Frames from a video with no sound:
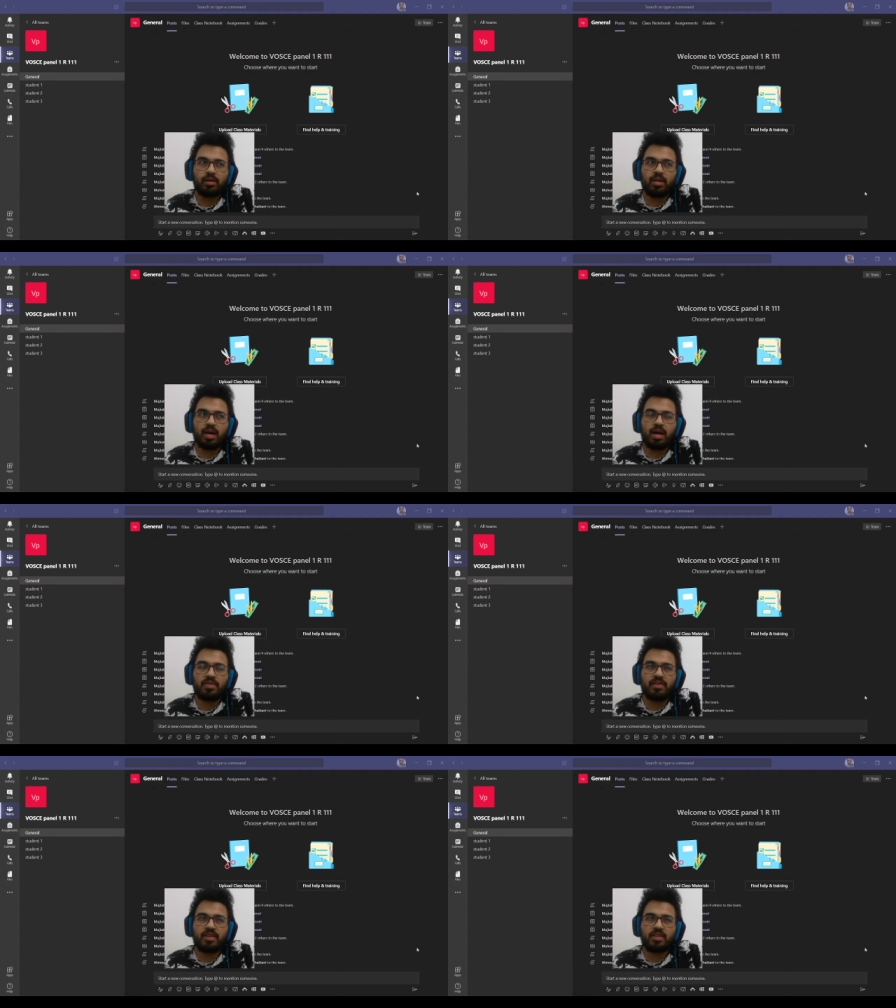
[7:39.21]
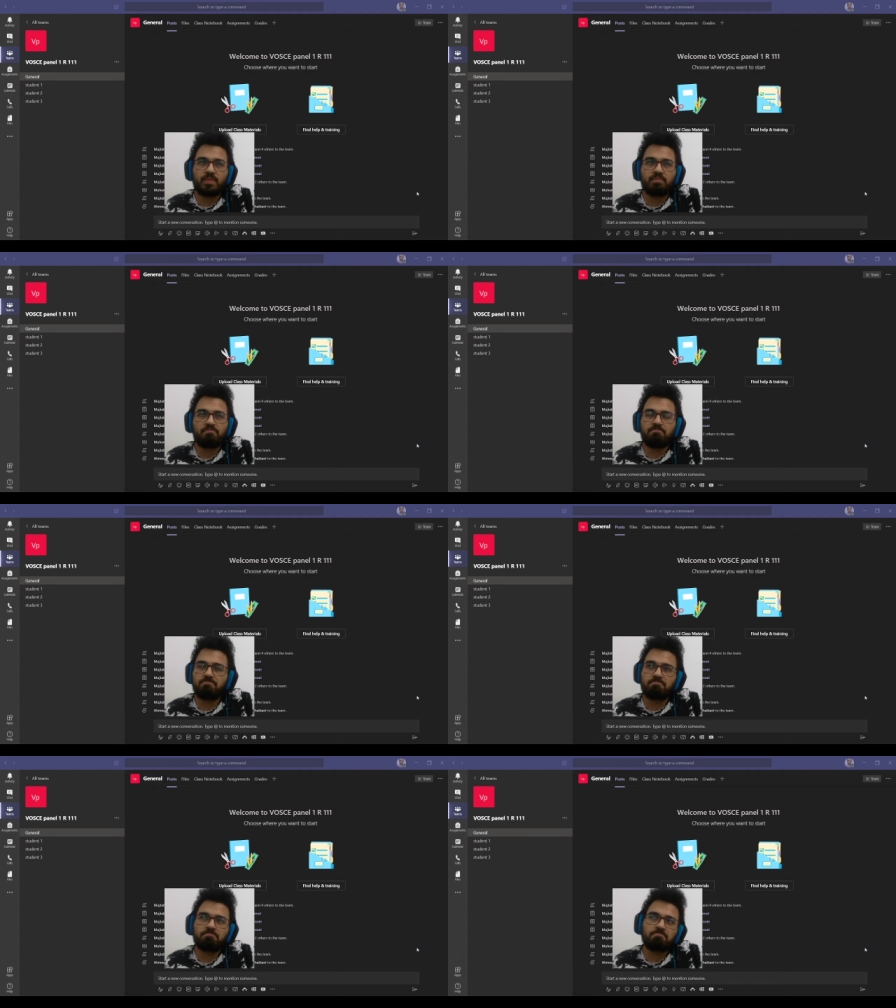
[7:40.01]
yeah, I think it's,
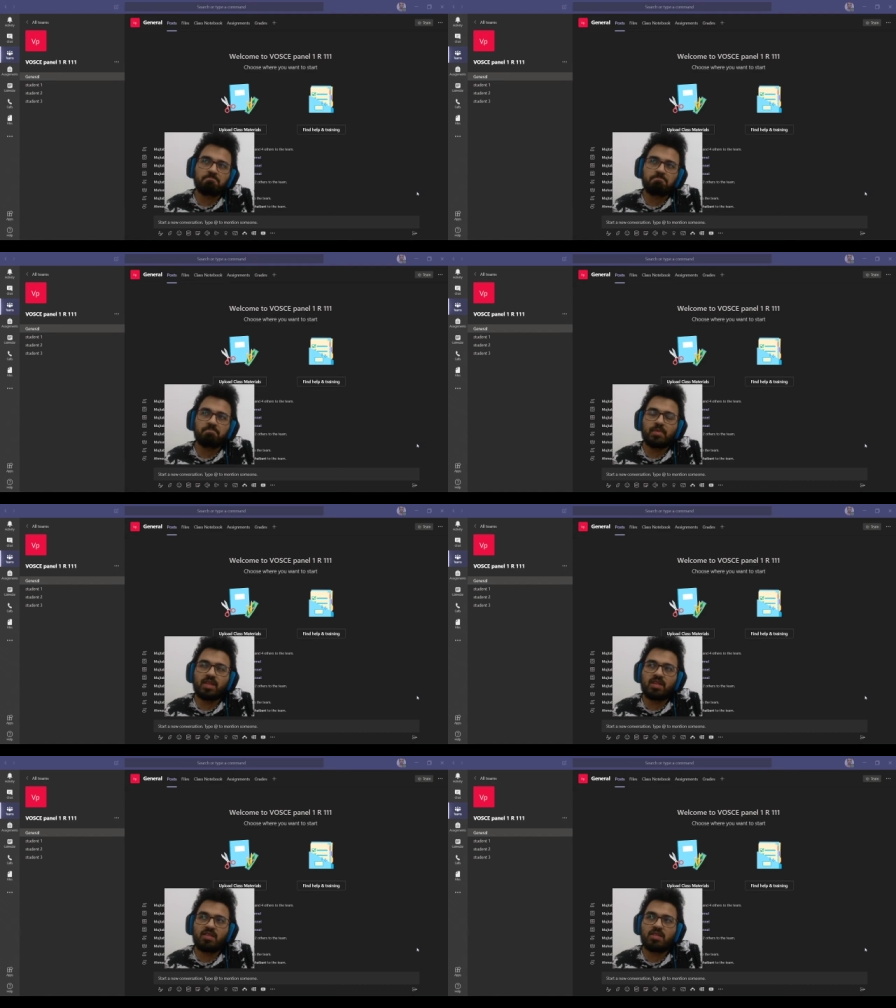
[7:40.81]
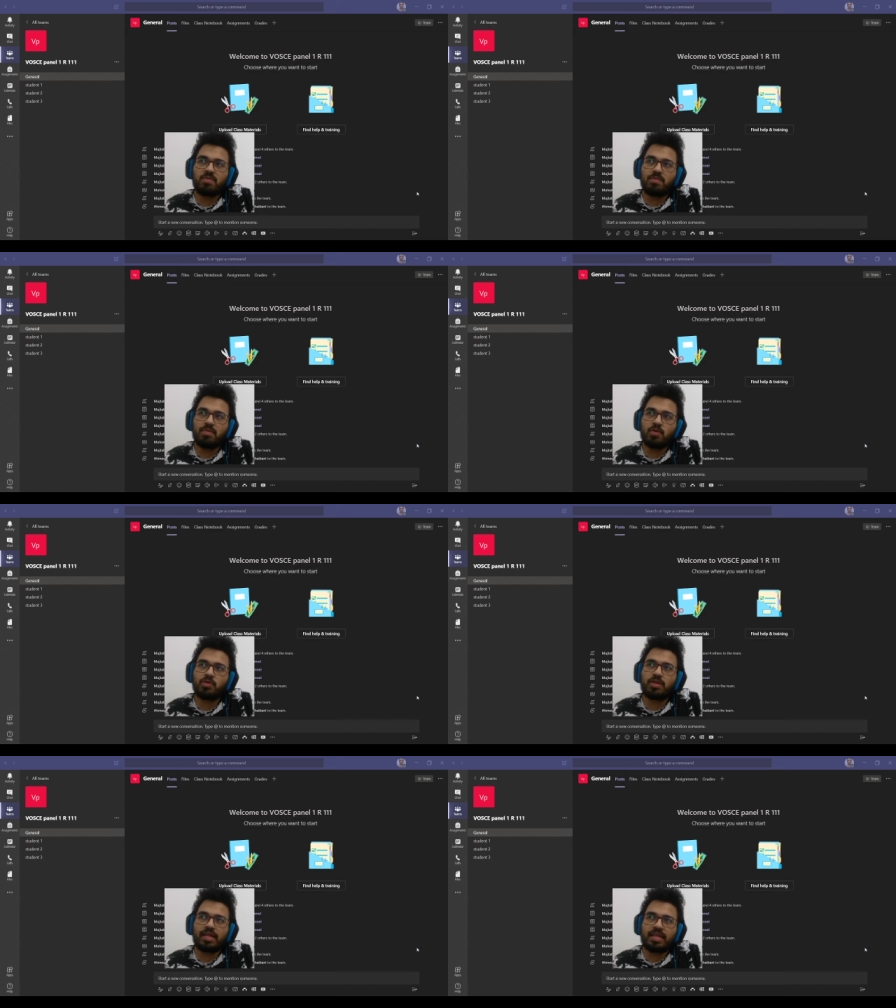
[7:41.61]
it's
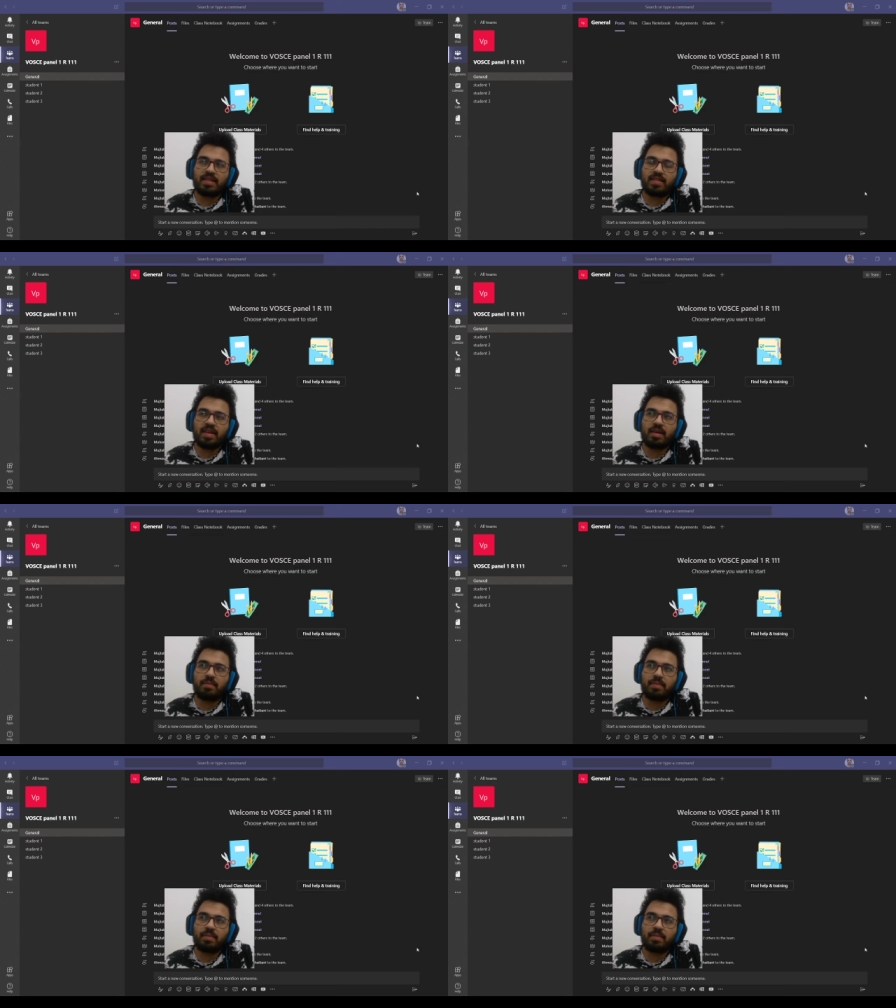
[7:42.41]
mostly the same.